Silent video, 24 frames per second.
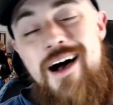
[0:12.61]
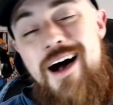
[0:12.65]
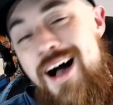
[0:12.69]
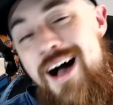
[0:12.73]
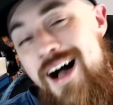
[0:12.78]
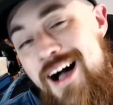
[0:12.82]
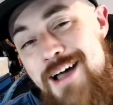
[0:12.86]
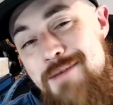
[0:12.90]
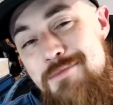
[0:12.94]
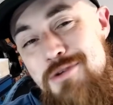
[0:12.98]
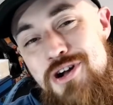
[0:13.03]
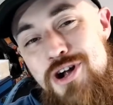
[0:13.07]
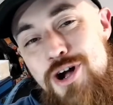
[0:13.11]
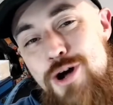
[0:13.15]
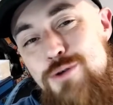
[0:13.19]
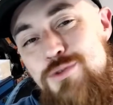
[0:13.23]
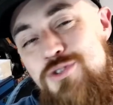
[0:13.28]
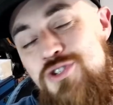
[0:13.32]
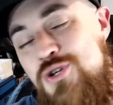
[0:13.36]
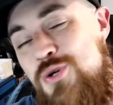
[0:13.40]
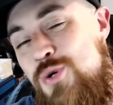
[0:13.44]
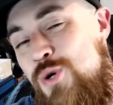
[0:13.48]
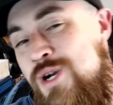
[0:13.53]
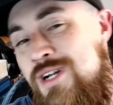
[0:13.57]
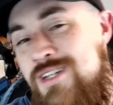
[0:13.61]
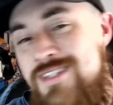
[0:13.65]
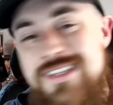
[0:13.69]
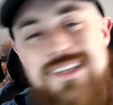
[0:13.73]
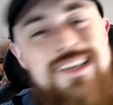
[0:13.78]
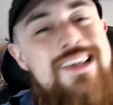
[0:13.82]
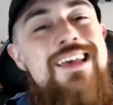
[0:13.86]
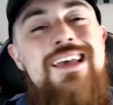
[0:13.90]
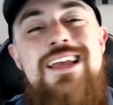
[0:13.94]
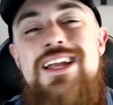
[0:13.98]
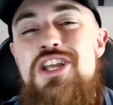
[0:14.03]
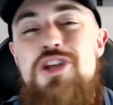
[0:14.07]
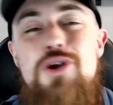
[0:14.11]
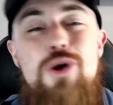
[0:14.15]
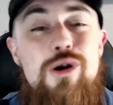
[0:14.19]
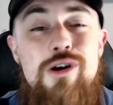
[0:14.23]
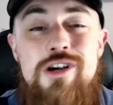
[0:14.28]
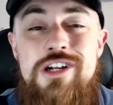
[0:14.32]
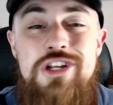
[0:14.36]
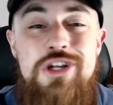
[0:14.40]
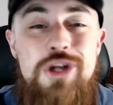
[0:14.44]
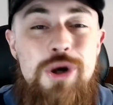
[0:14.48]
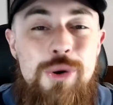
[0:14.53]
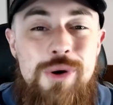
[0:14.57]
I'm your host Chris, and you
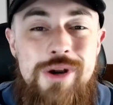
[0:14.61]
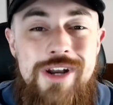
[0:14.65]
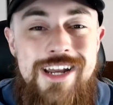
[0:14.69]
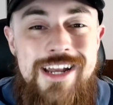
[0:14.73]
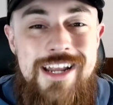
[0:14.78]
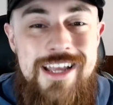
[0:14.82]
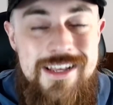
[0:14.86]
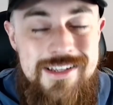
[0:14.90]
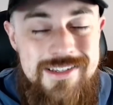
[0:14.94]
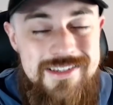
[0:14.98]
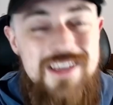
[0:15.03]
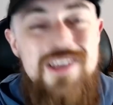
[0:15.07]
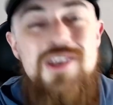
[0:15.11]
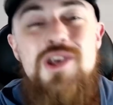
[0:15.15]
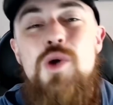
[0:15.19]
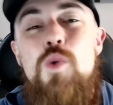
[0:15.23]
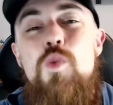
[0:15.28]
already know what it is.